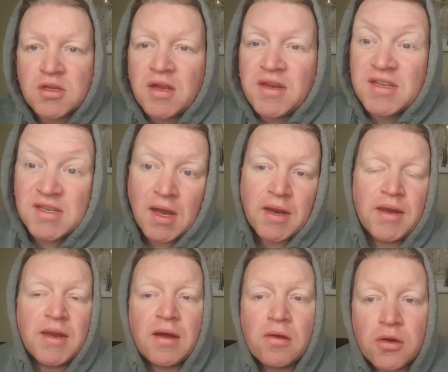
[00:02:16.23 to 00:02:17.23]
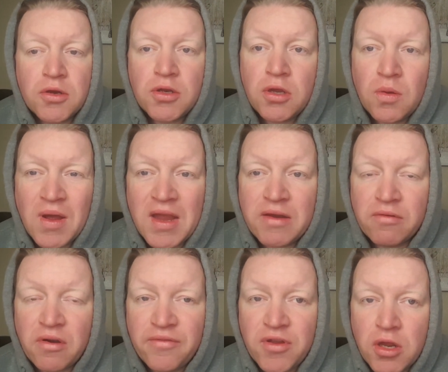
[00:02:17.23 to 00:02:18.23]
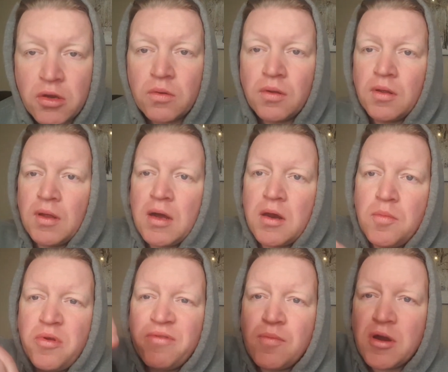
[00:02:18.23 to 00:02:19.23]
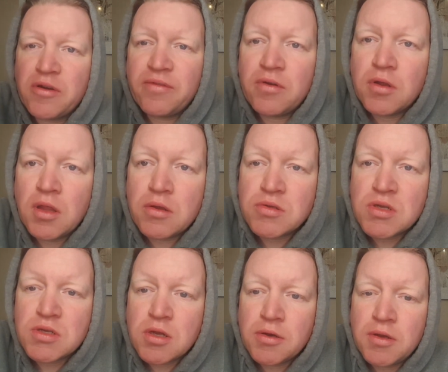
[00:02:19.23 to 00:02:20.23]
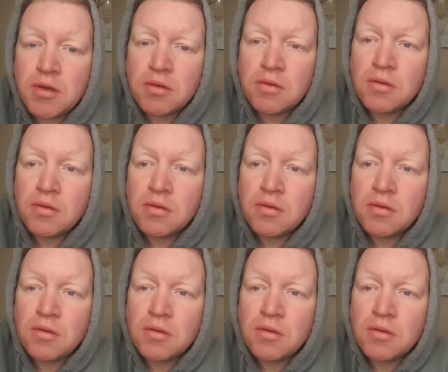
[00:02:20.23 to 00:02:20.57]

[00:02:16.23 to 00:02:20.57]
So I decided I'm going to do a review. I'm going to move the microphone closer so I do.